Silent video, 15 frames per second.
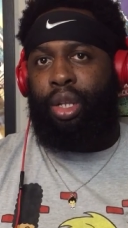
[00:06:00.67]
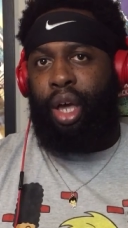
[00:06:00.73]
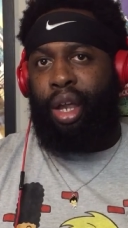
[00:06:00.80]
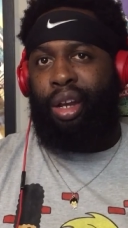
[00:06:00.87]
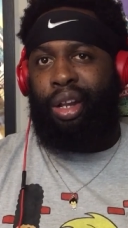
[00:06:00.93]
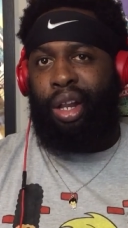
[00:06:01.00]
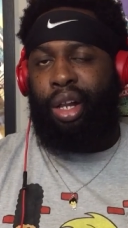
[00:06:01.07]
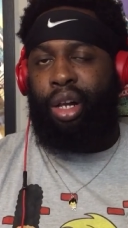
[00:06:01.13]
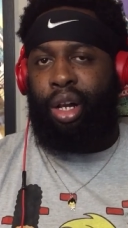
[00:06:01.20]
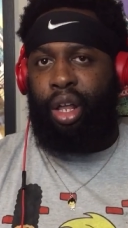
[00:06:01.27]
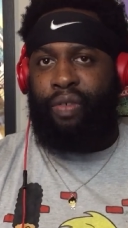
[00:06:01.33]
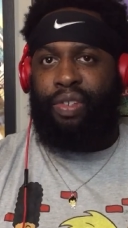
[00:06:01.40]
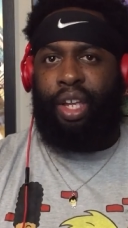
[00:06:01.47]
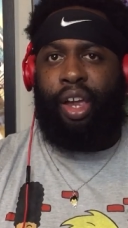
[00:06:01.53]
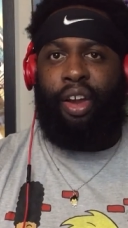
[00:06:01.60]
Donald
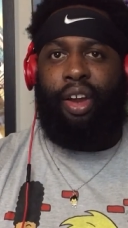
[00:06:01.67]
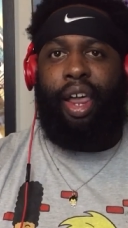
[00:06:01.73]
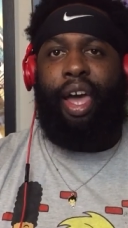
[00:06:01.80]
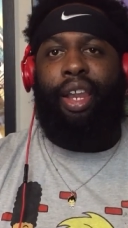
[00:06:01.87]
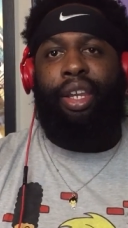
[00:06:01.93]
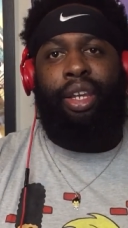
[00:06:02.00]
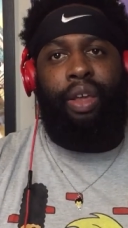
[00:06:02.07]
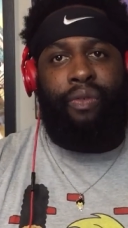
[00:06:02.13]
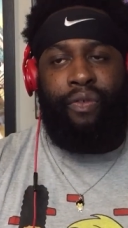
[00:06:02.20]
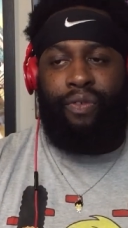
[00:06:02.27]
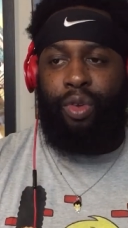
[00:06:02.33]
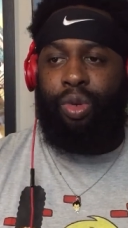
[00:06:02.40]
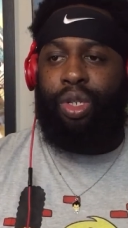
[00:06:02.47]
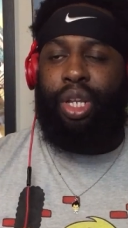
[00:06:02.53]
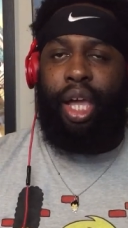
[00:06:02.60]
Glover's character had a different
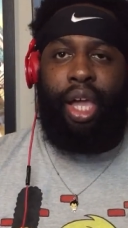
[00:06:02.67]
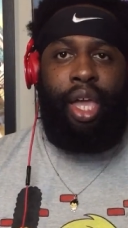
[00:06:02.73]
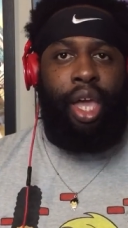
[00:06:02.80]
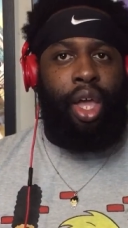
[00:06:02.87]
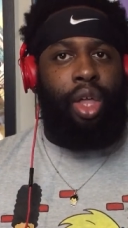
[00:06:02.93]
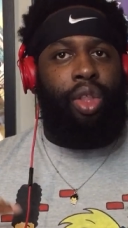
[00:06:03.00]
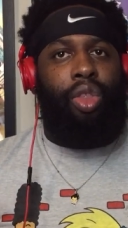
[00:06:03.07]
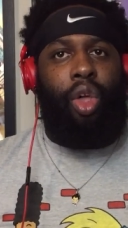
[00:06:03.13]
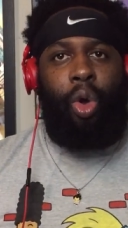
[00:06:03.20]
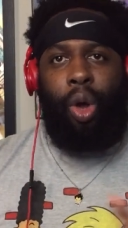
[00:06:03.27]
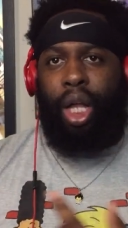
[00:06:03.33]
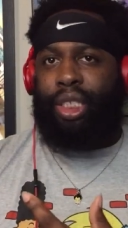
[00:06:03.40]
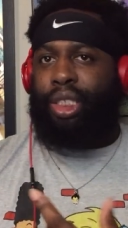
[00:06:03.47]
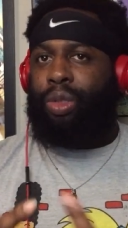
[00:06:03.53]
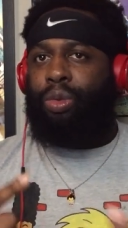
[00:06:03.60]
view. He's like, no,
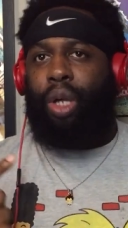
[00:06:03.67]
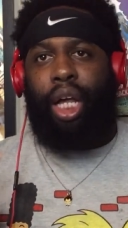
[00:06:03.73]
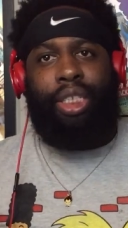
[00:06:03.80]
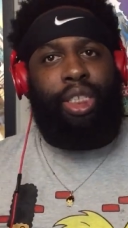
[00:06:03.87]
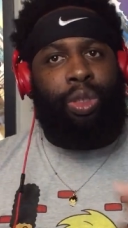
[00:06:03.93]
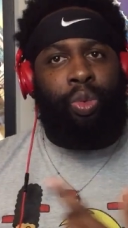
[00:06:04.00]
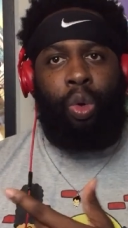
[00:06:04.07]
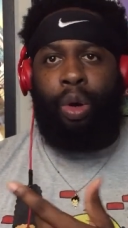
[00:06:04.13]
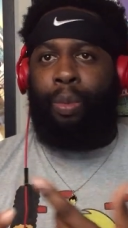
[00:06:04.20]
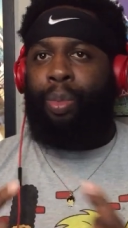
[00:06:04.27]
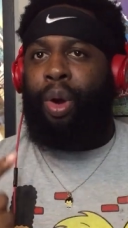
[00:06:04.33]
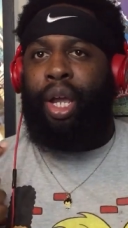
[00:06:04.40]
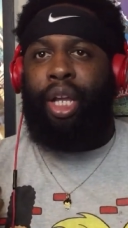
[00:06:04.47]
I just want to